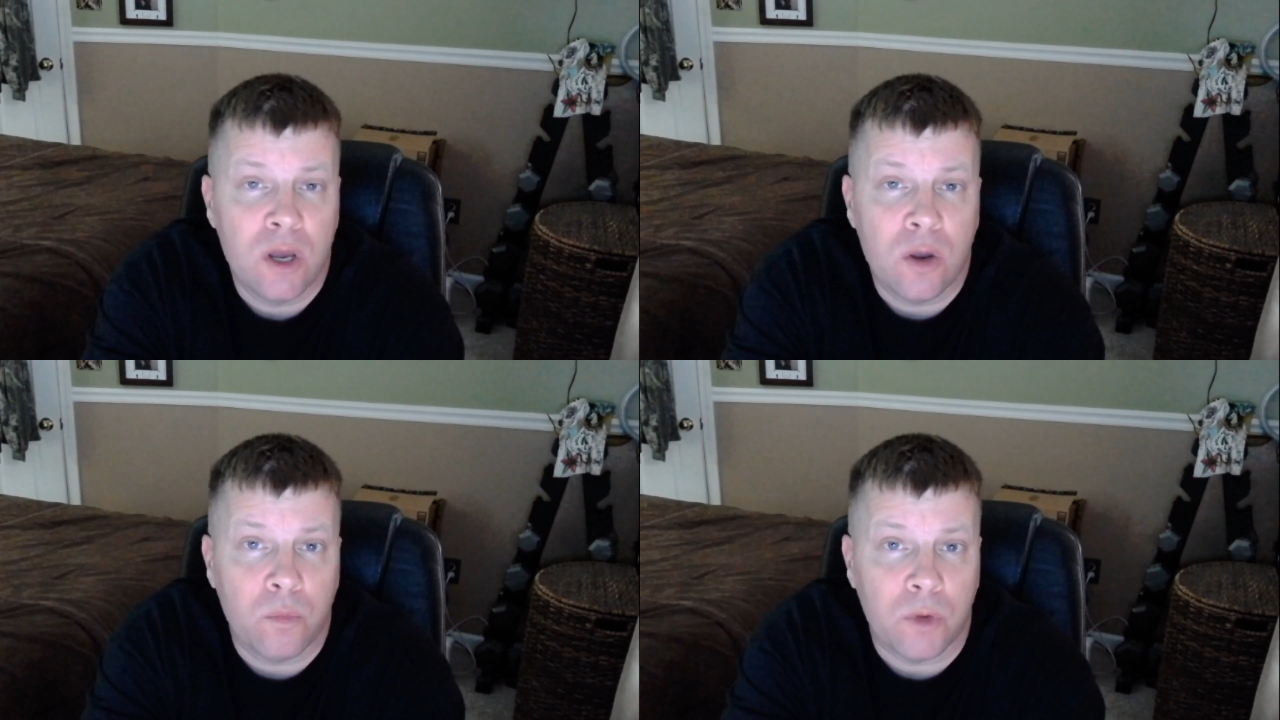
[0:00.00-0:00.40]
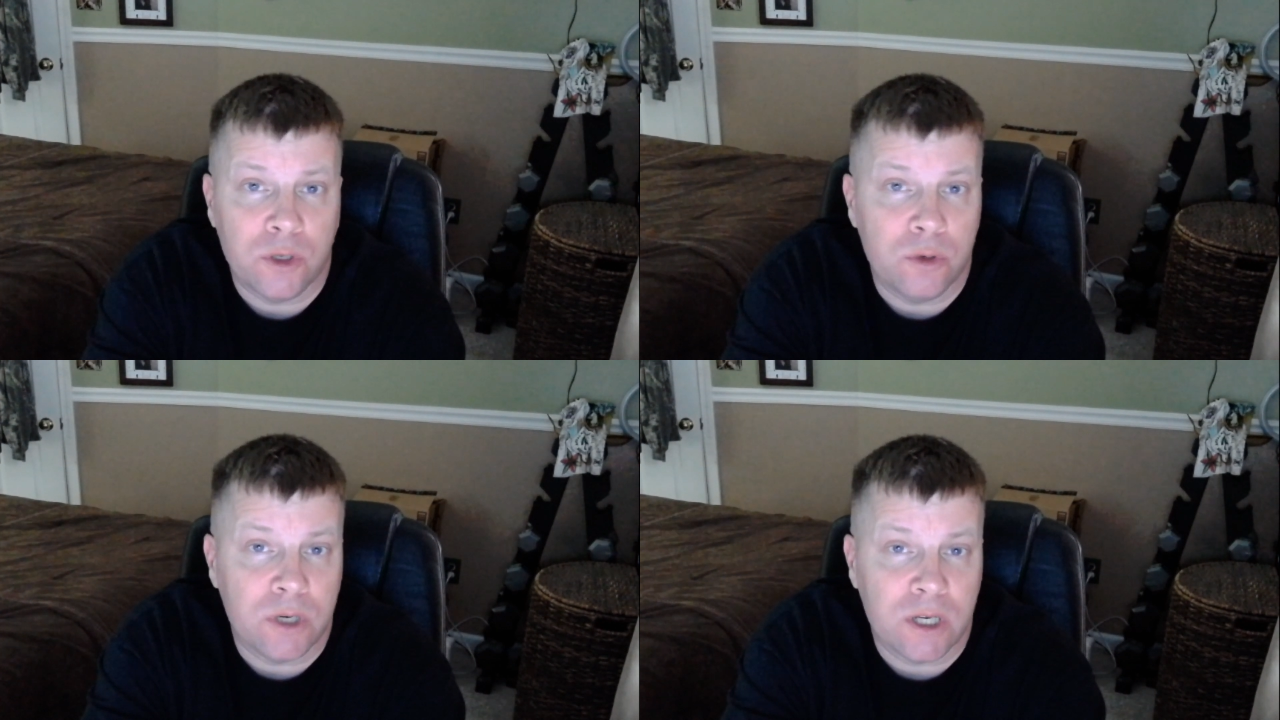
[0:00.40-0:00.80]
where
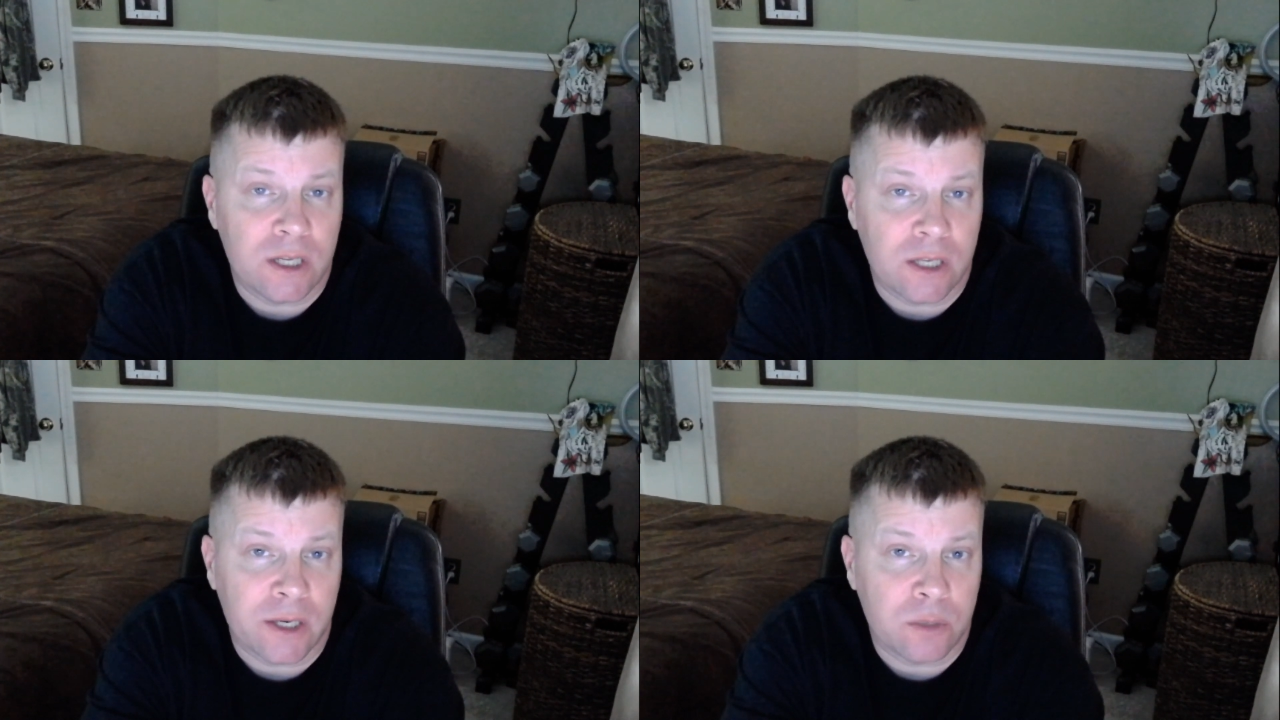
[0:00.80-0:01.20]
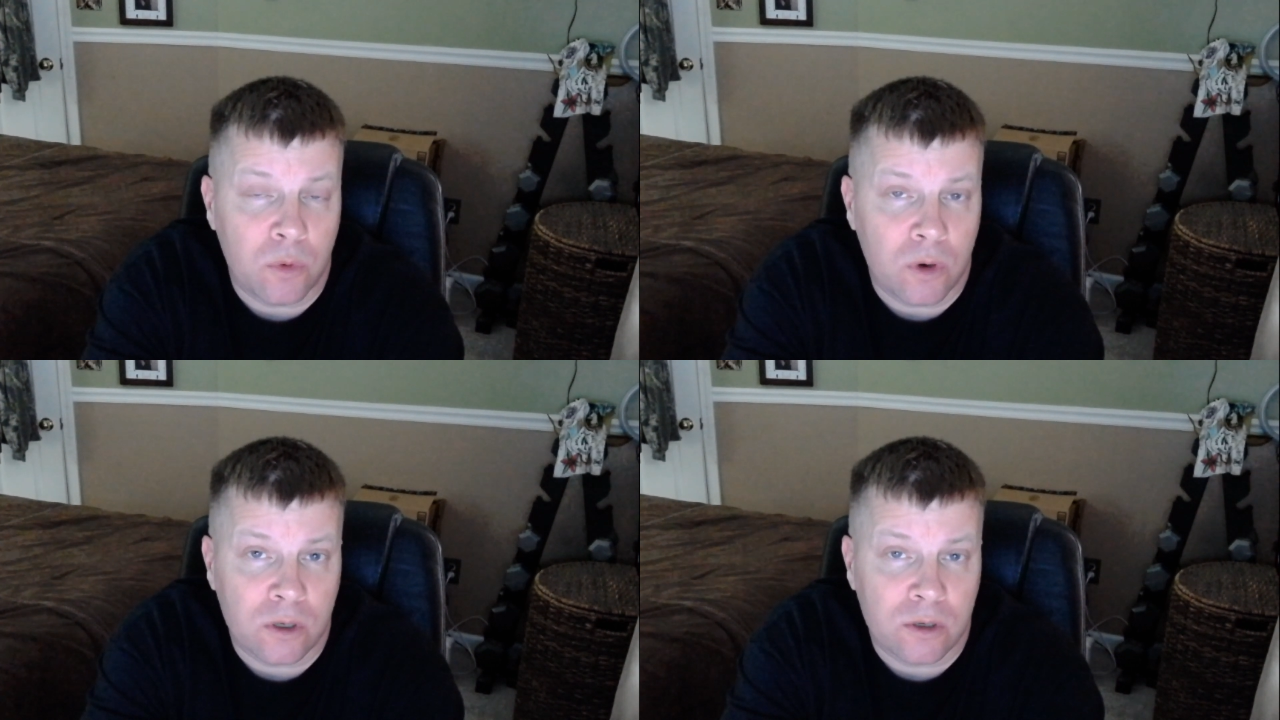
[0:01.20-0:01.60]
you could collect
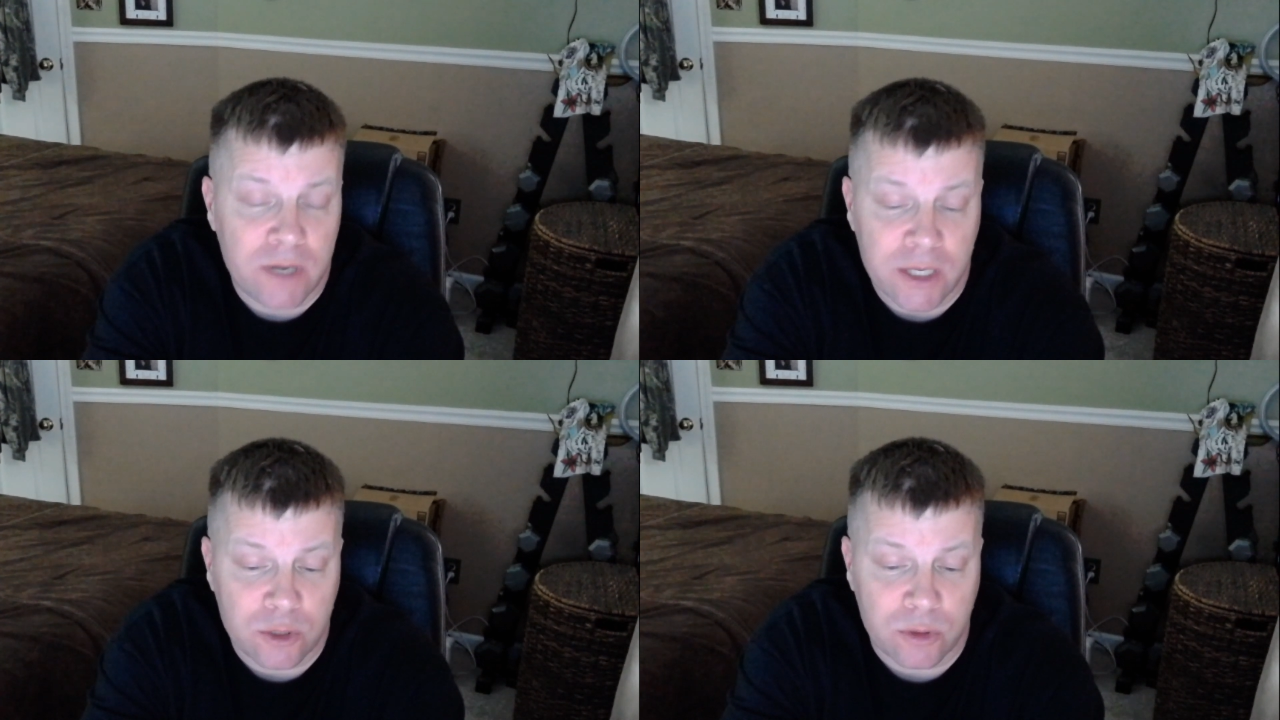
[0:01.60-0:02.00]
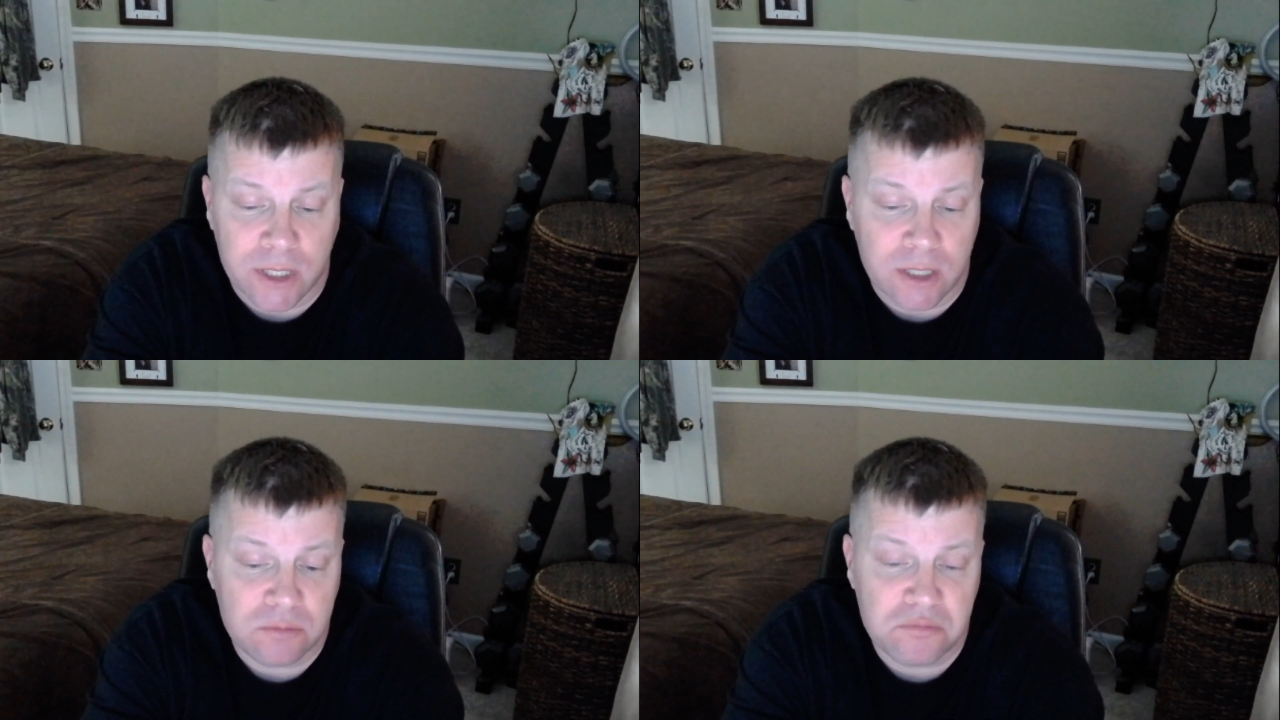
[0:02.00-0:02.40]
water and
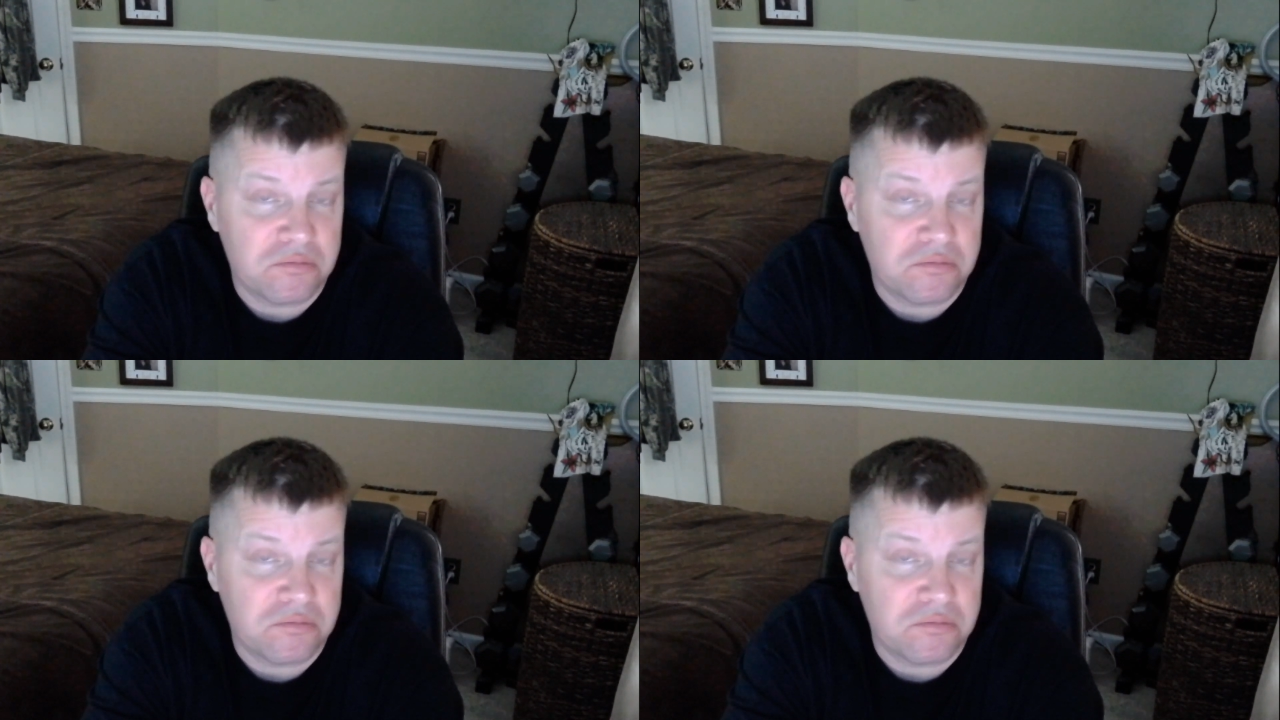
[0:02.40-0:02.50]
treat it.